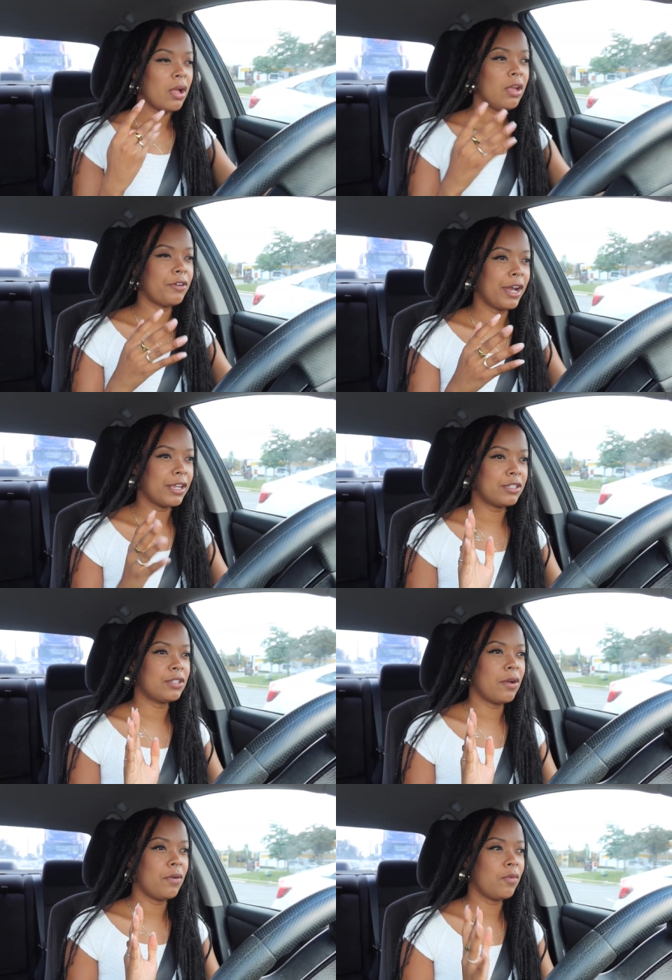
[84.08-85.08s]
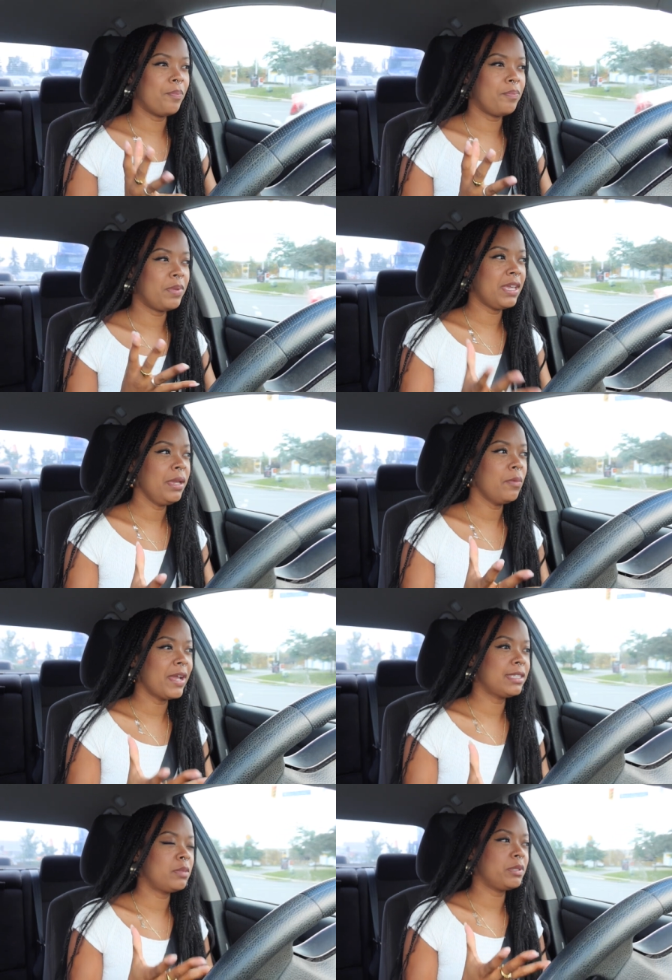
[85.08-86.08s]
All right, so being
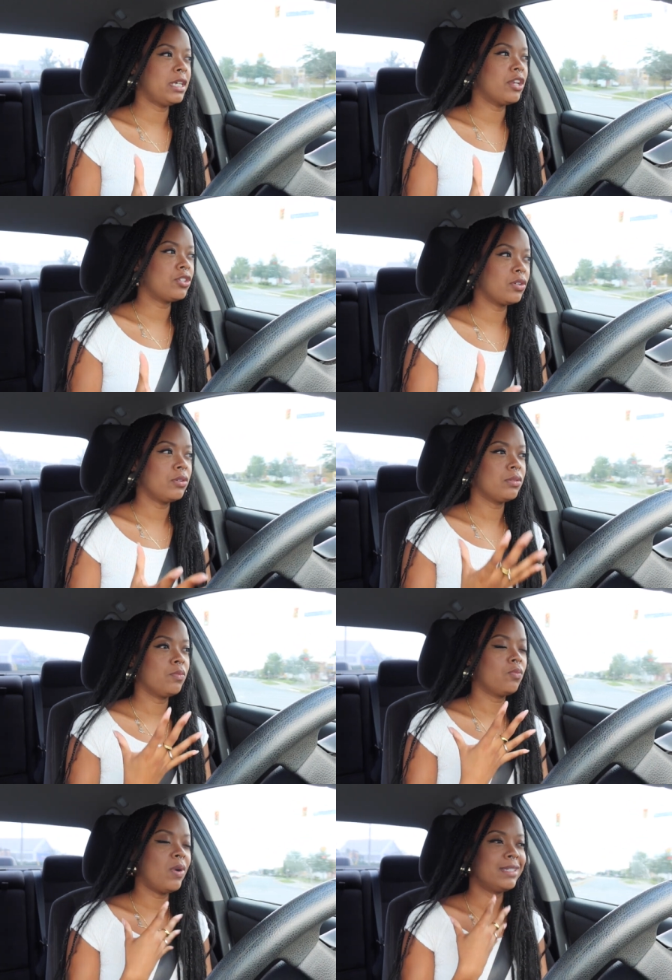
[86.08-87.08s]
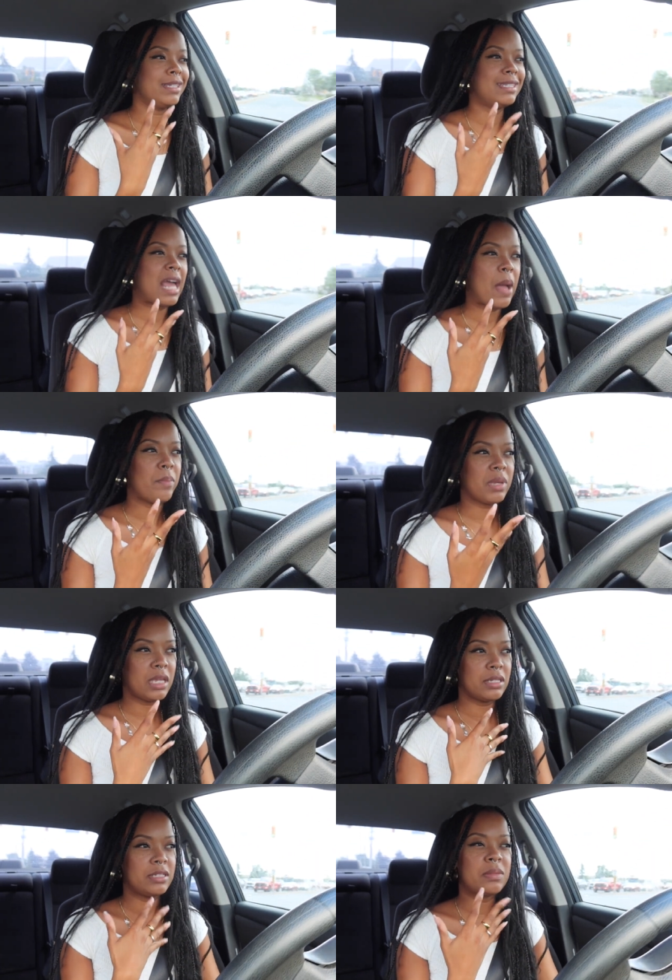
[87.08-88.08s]
wasted potential, what does that
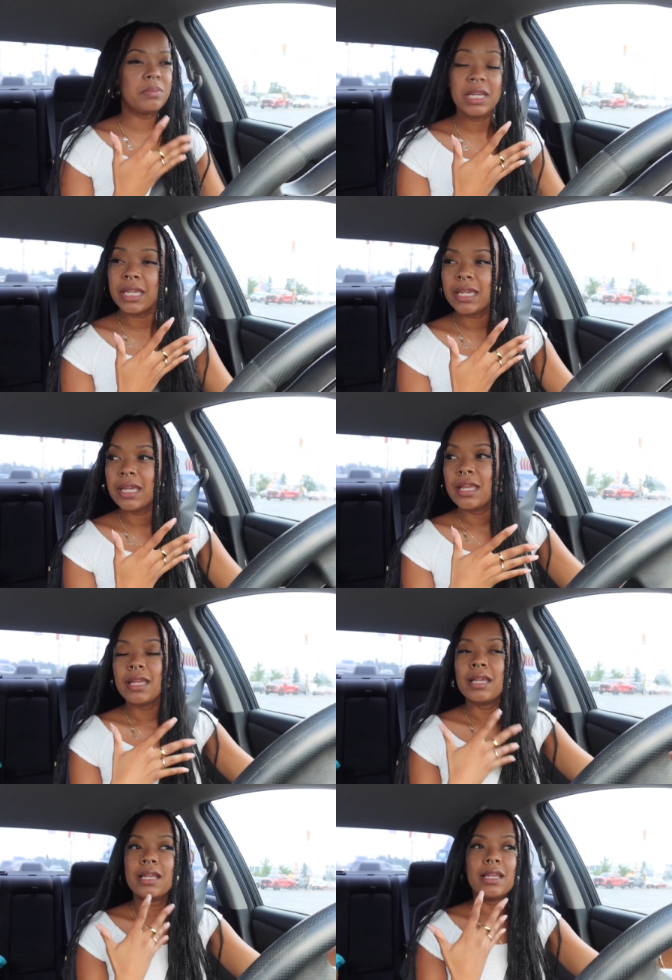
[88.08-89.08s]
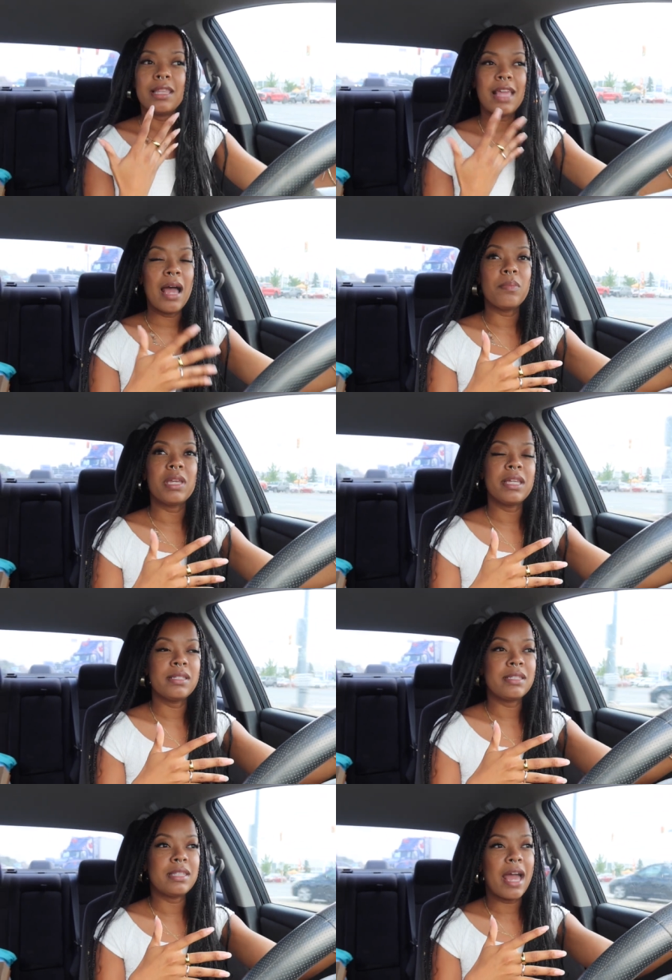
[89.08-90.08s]
mean? To me, that
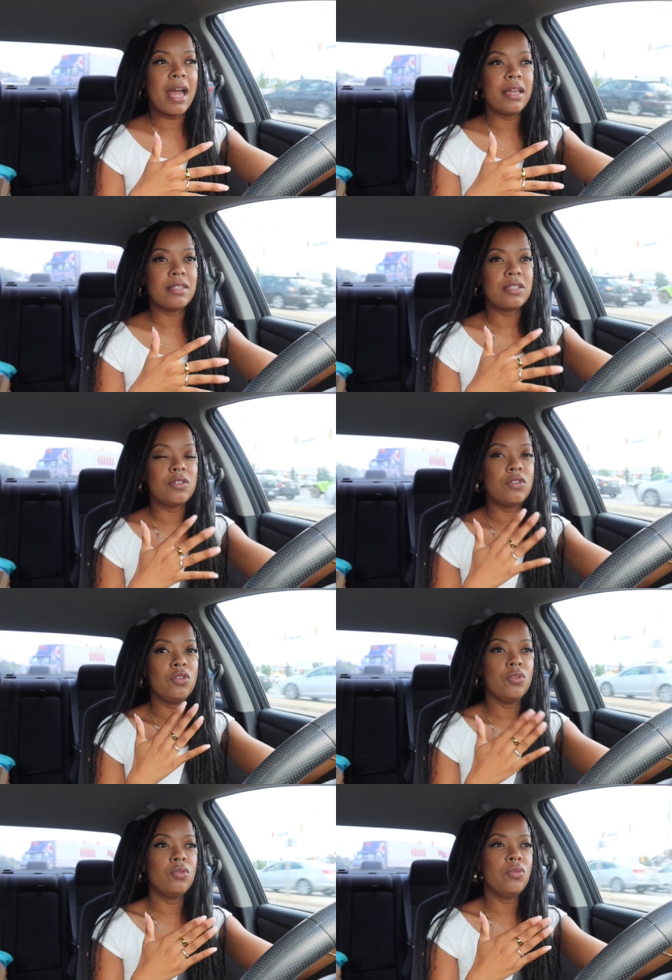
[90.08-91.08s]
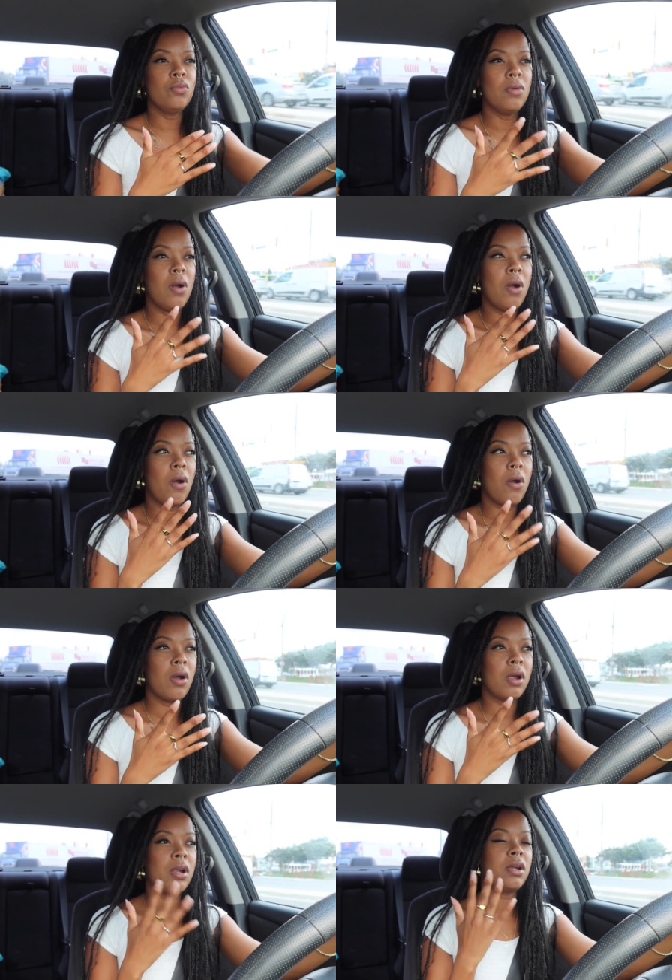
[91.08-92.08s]
means that you
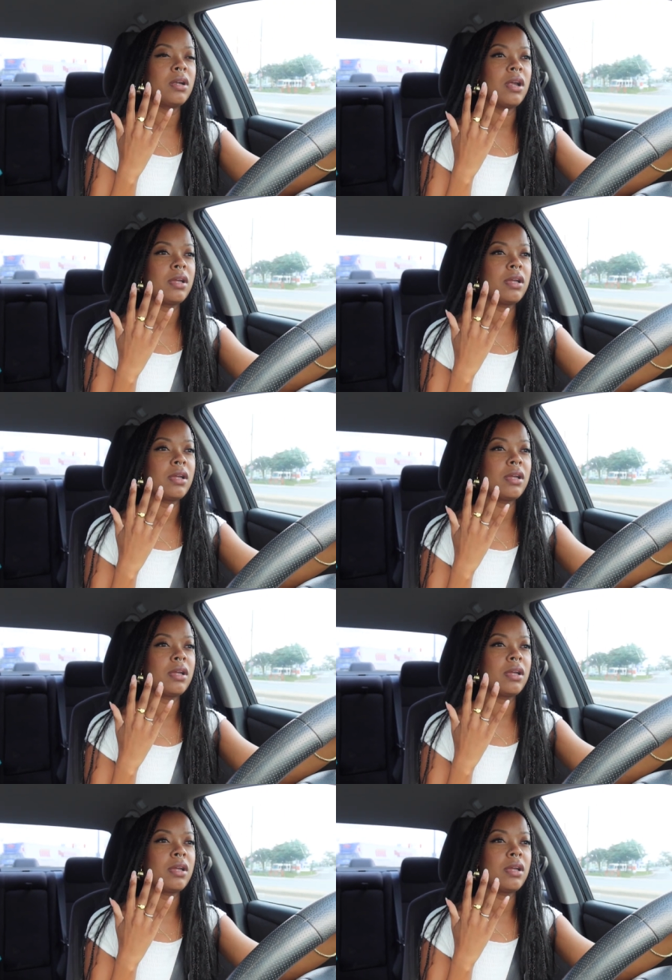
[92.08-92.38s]
are